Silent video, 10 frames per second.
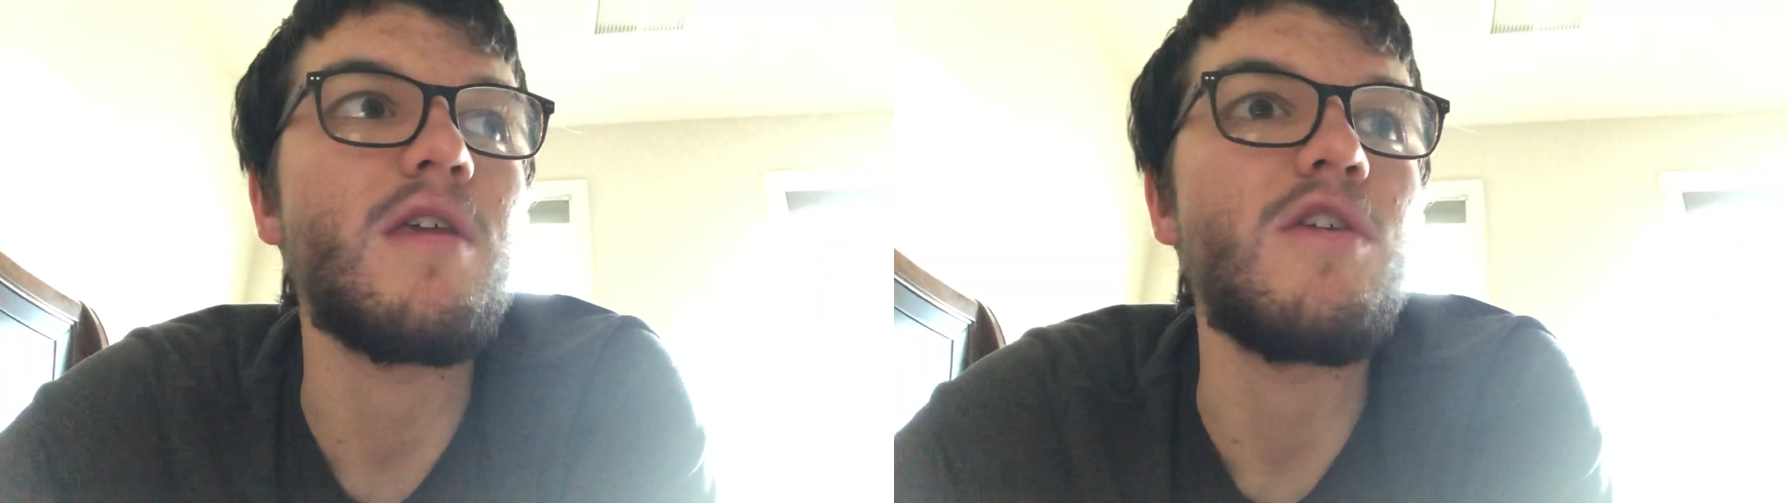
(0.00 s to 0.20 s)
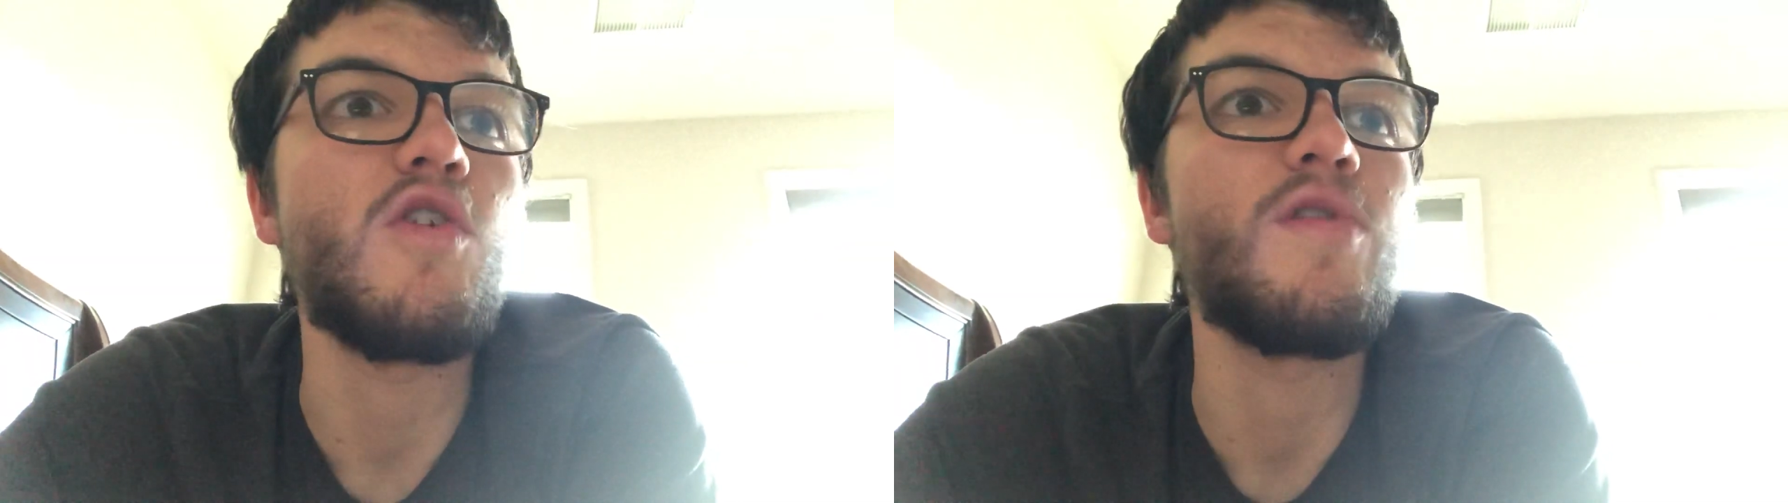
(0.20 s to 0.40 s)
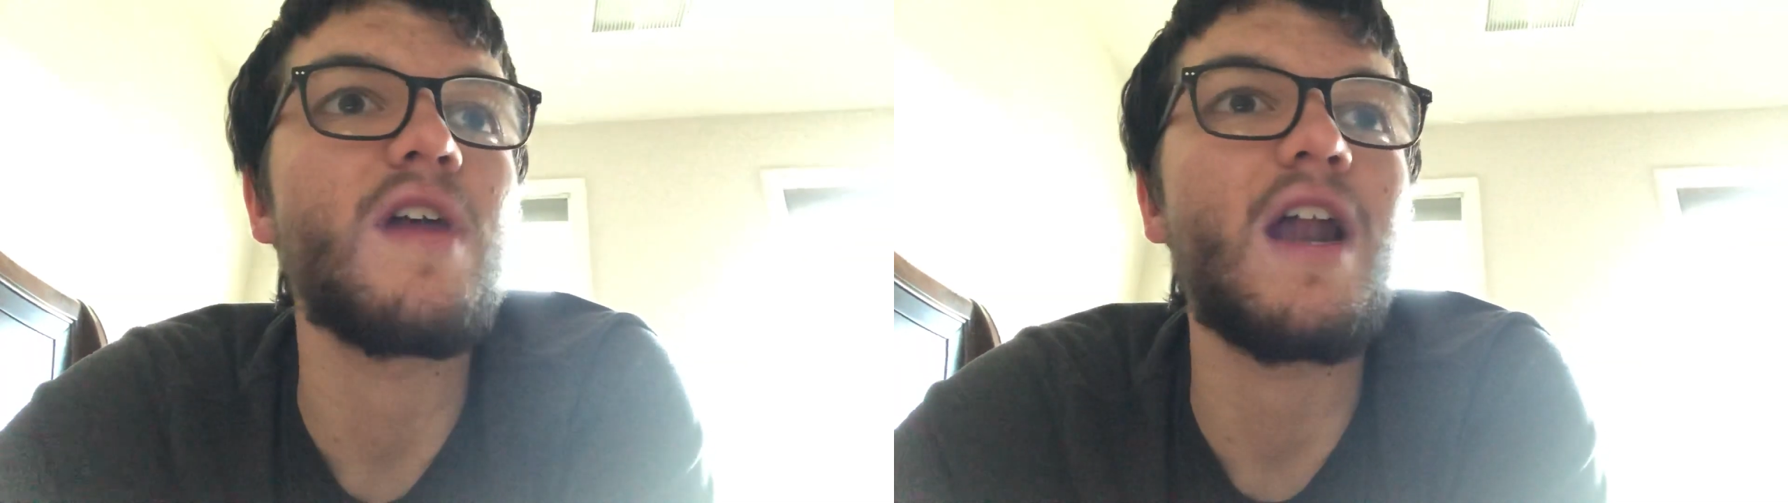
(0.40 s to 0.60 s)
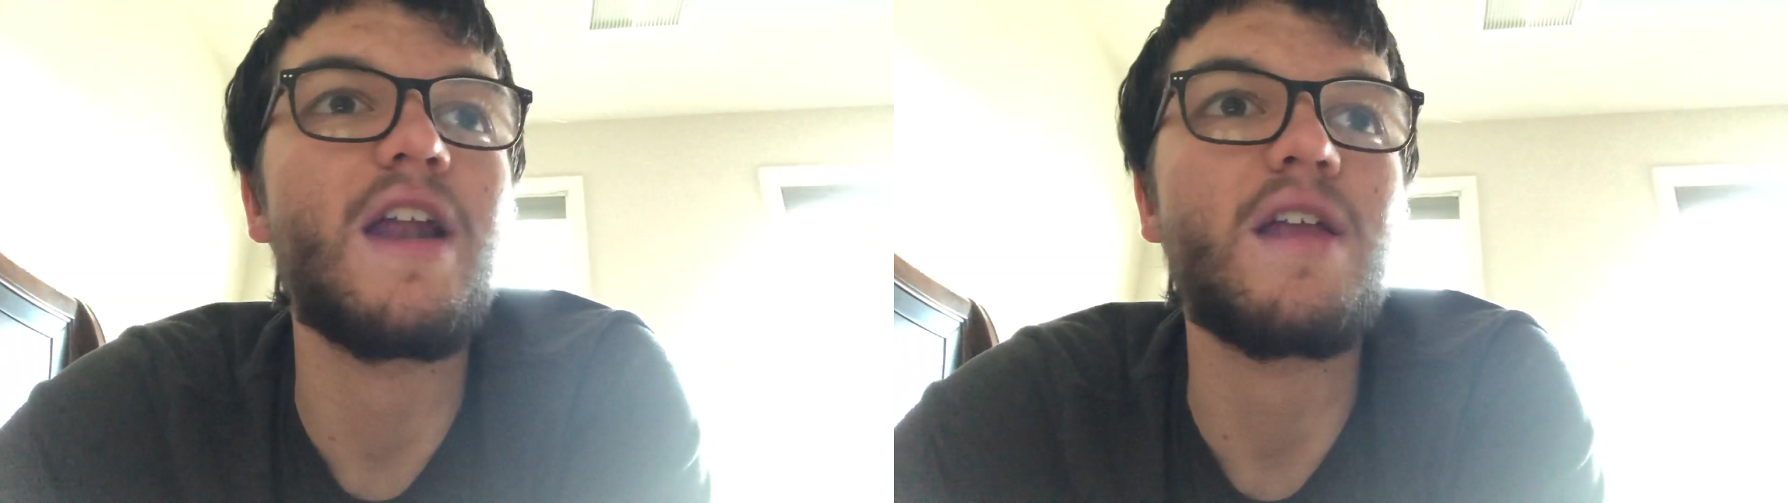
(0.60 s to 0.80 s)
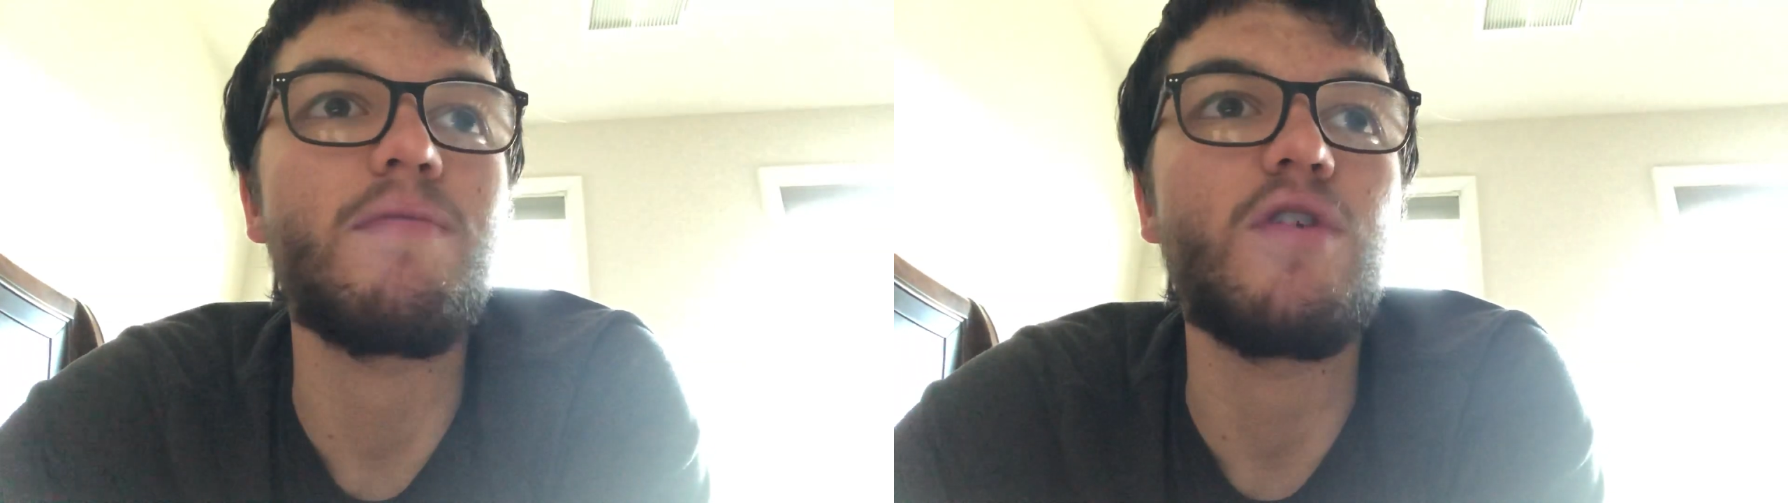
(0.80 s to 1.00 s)
using it on a
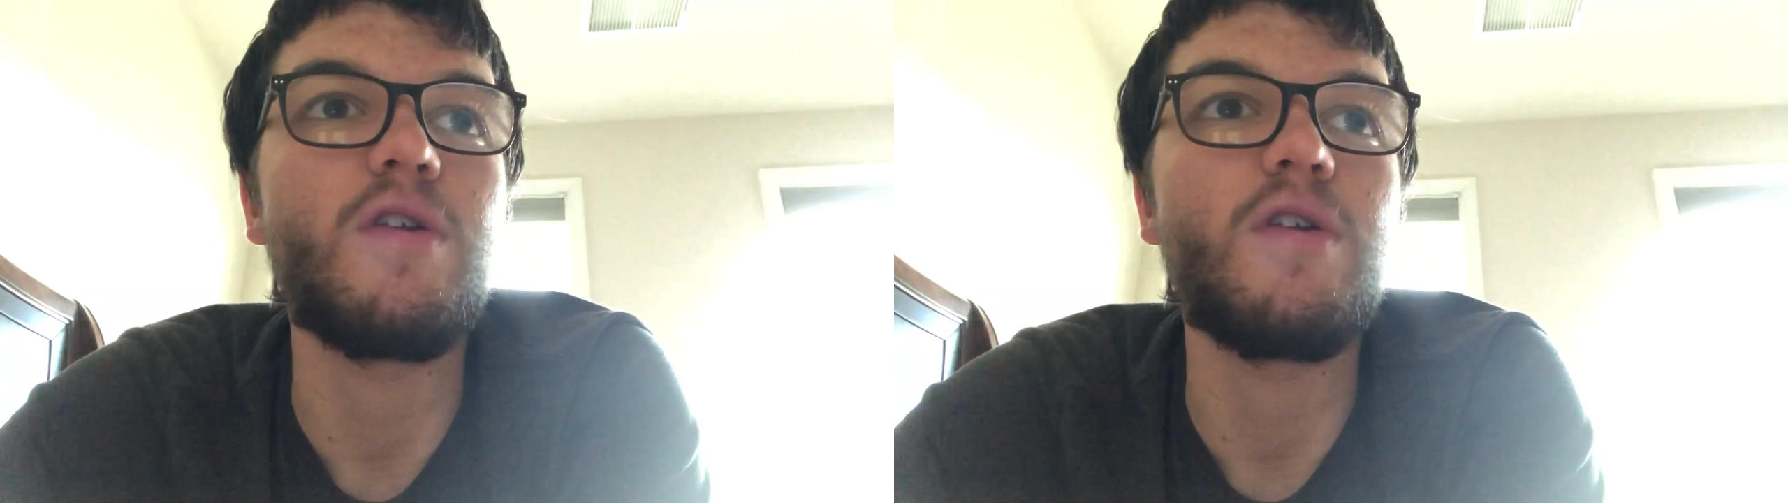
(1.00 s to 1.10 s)
computer.